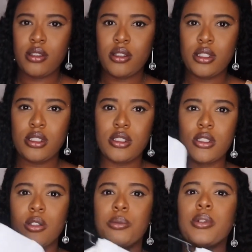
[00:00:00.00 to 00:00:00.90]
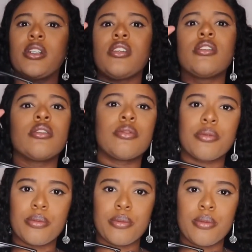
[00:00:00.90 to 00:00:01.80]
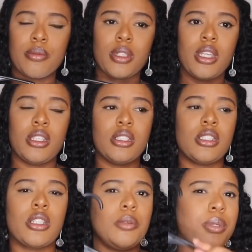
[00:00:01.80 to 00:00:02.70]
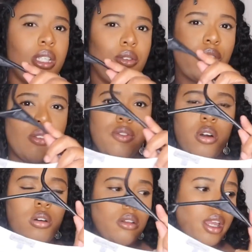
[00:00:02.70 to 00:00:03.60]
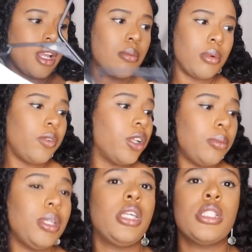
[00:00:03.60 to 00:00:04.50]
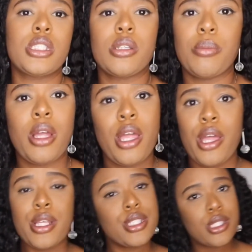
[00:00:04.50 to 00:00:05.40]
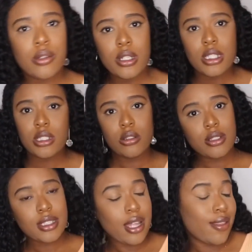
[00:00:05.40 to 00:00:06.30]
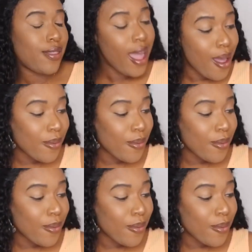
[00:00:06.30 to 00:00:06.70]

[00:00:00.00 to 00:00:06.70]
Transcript: This is so pretty. This is a good piece for the fall. Like, I'm going to really be getting some serious looks out of that